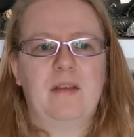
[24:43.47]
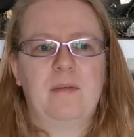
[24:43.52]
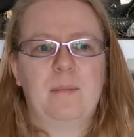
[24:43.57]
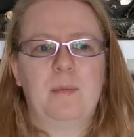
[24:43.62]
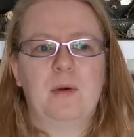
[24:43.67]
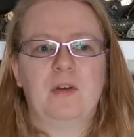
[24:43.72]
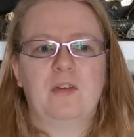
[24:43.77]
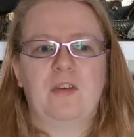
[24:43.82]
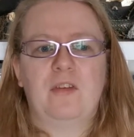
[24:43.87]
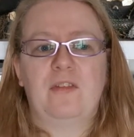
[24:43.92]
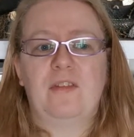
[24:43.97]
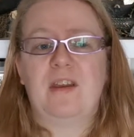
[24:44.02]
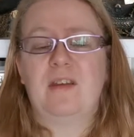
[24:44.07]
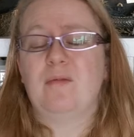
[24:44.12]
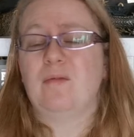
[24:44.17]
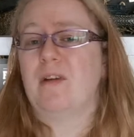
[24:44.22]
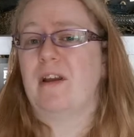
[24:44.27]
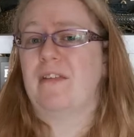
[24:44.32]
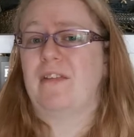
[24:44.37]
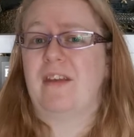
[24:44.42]
this book just
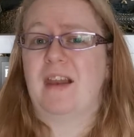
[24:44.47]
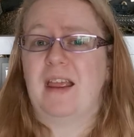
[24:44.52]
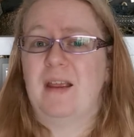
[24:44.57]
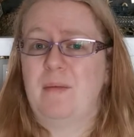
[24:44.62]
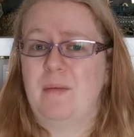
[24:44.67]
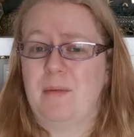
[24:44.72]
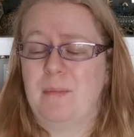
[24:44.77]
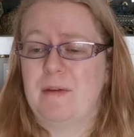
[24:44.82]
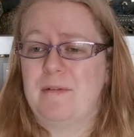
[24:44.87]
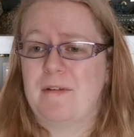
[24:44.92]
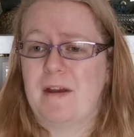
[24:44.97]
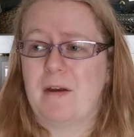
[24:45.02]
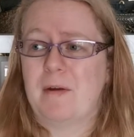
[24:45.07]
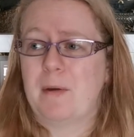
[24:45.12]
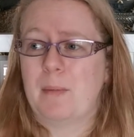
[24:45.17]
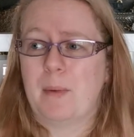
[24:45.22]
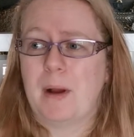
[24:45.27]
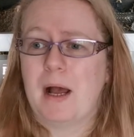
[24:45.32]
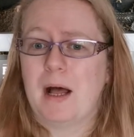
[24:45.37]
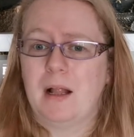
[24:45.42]
didn't resonate with me
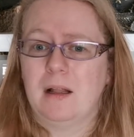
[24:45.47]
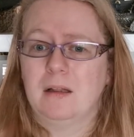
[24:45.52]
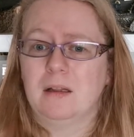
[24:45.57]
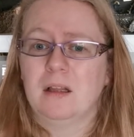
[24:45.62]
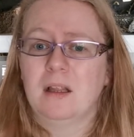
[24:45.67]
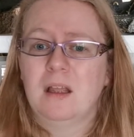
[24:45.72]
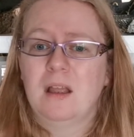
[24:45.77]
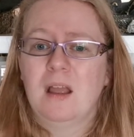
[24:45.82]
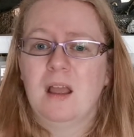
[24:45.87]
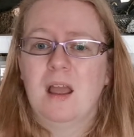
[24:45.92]
very well.